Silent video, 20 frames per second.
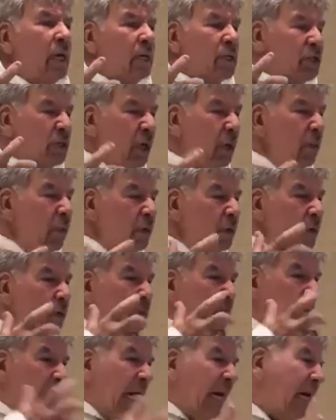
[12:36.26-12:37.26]
Someone who
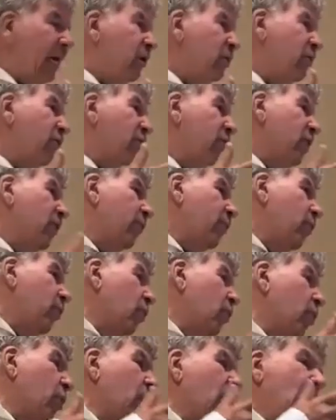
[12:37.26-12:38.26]
cared for the
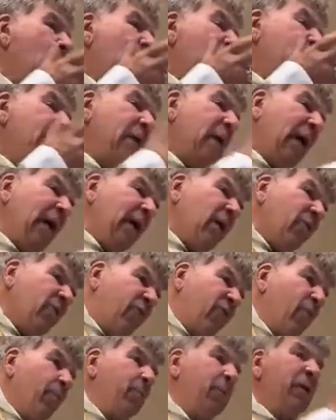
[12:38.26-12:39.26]
poor and cared
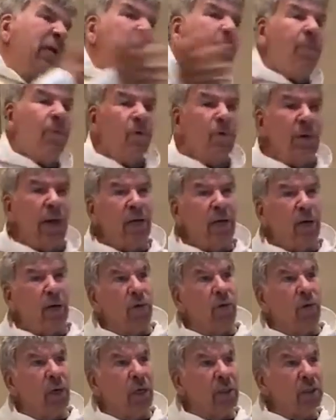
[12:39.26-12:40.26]
for people right
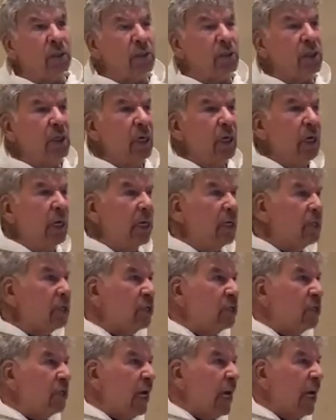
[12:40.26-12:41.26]
across his
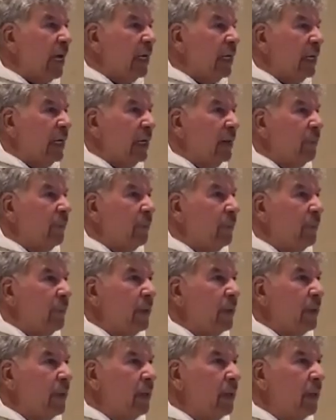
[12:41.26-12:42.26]
society
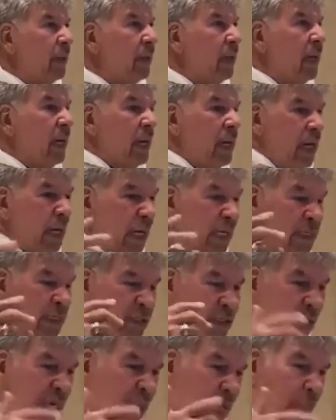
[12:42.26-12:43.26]
he
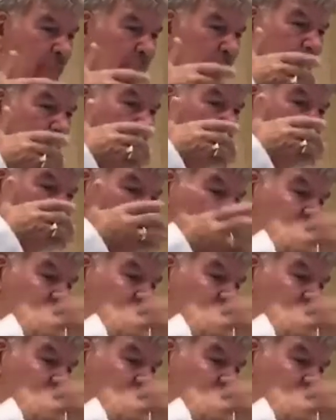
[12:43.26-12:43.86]
set up a